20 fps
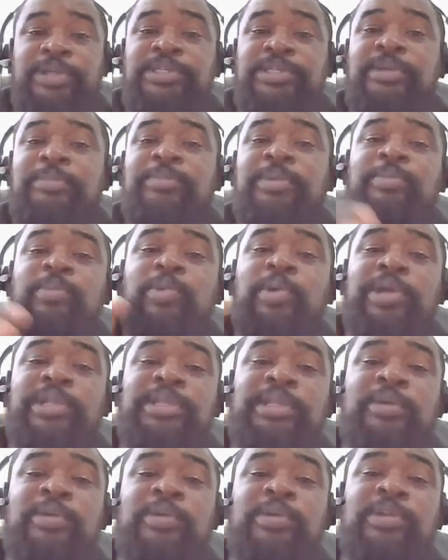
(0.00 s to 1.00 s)
We're simply
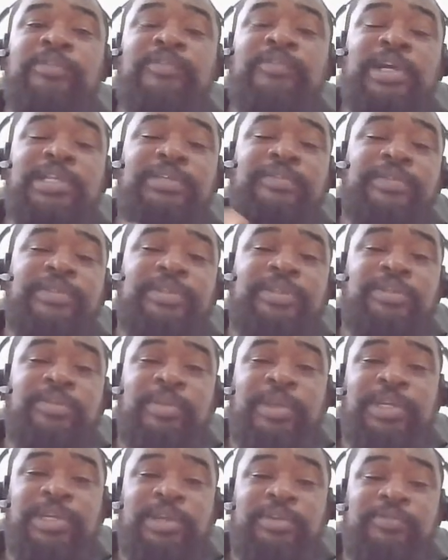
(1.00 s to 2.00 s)
pointing out the facts of the
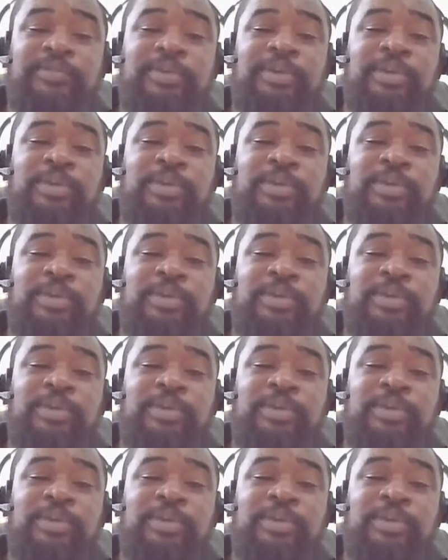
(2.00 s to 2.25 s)
situation